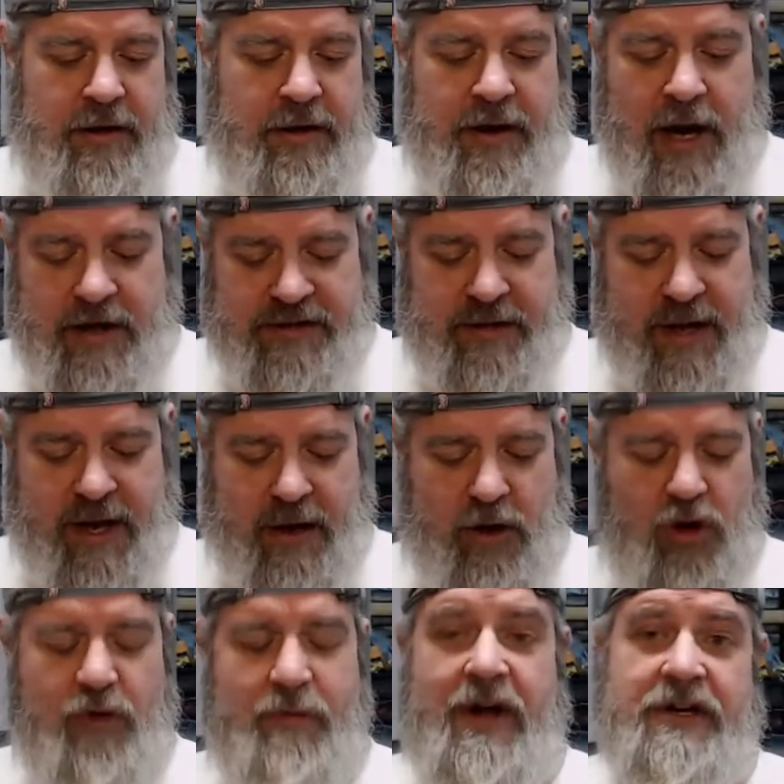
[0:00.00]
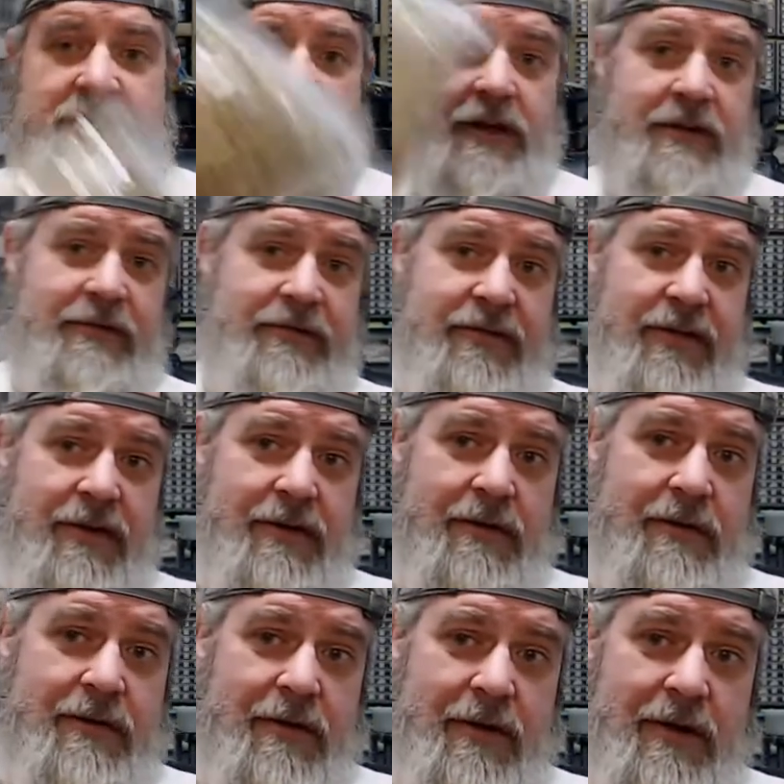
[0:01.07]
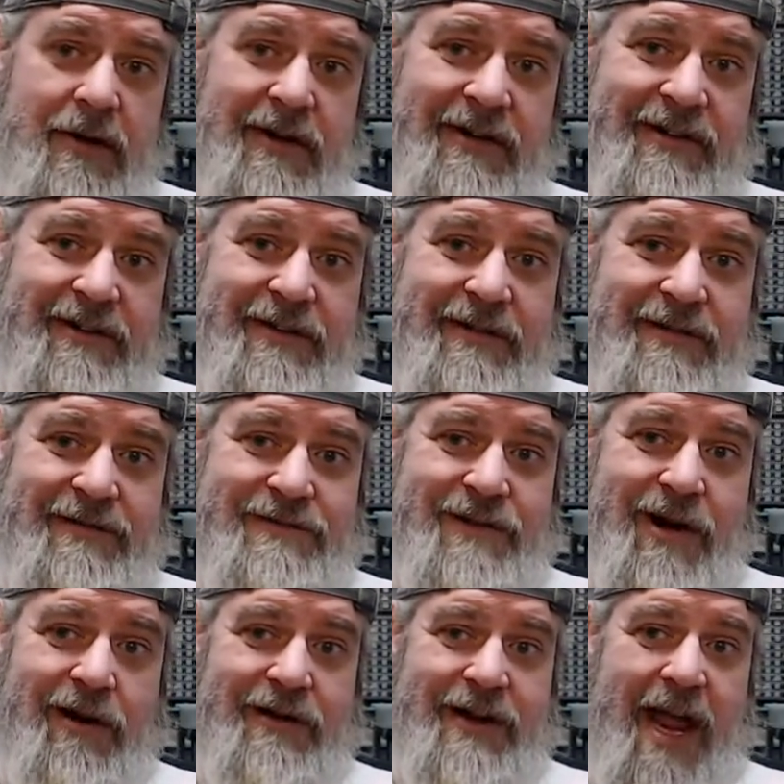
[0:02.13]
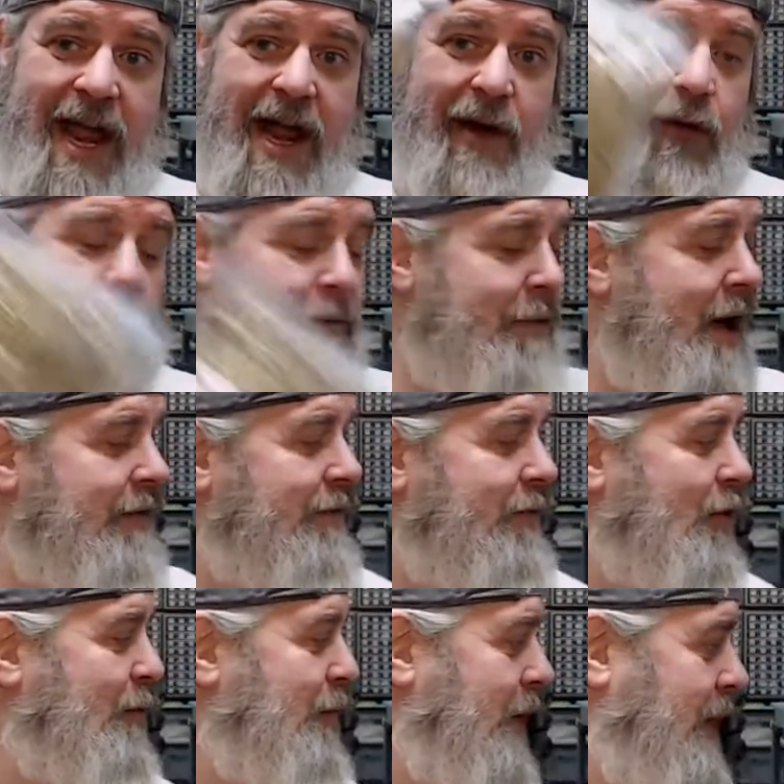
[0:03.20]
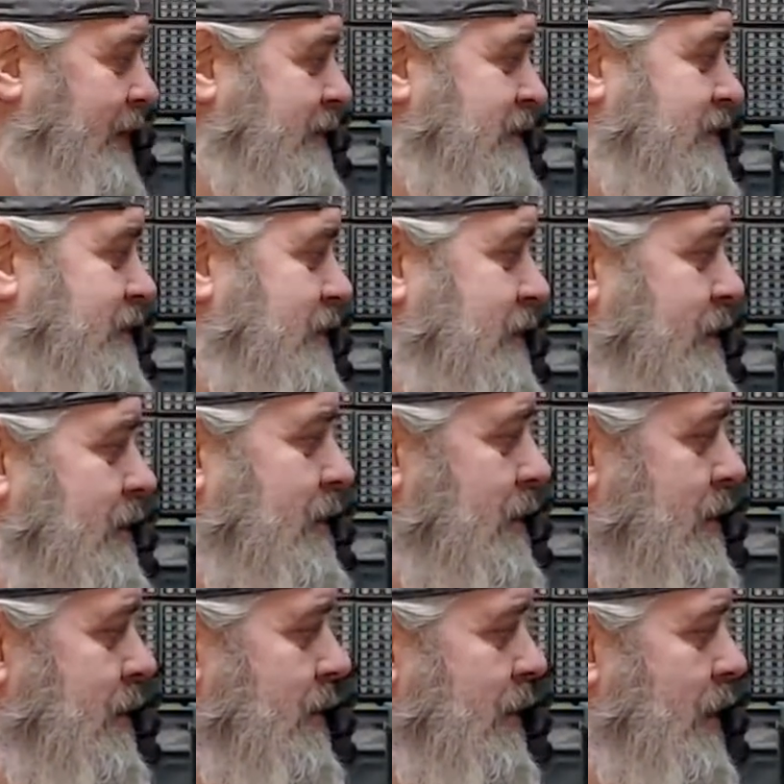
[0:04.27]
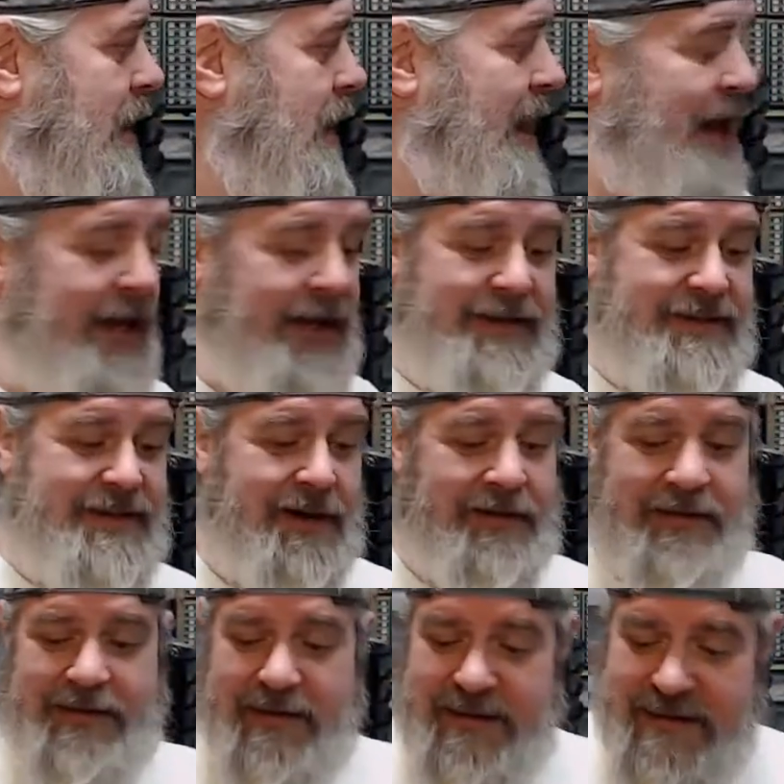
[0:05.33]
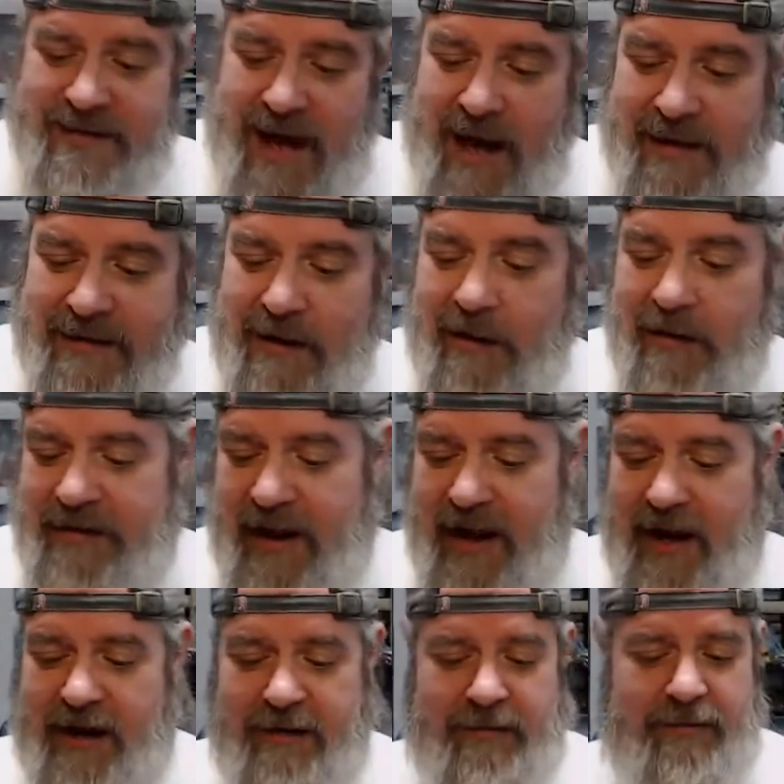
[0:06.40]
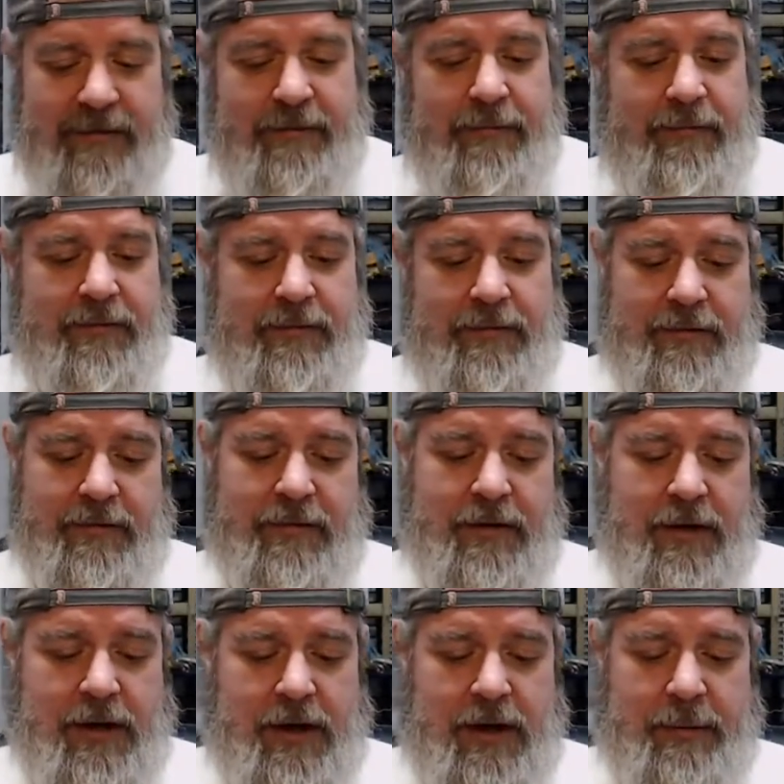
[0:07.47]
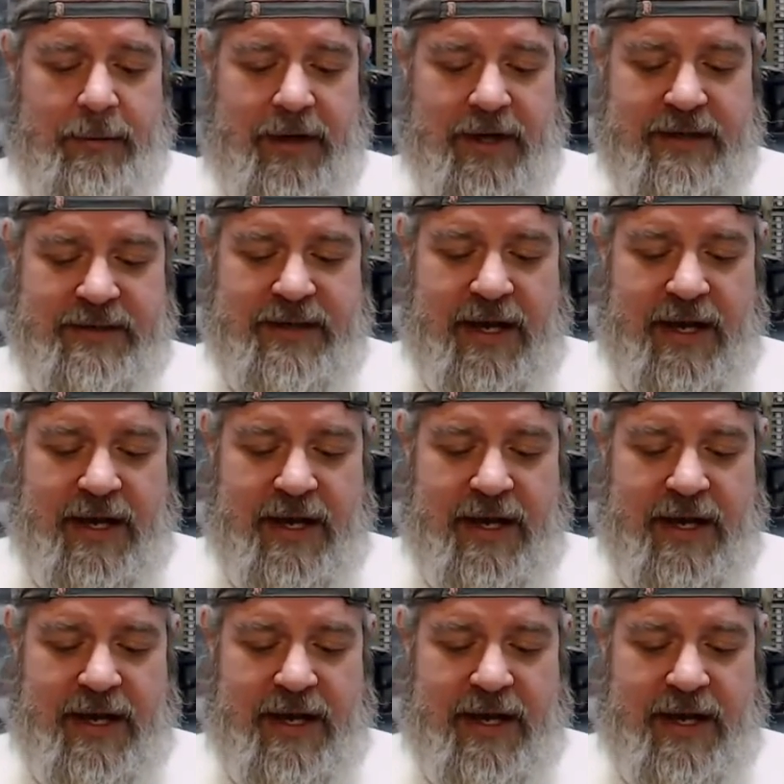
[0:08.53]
They also had a whole bunch of dark tan 1x4 plates. I like stock dark tan because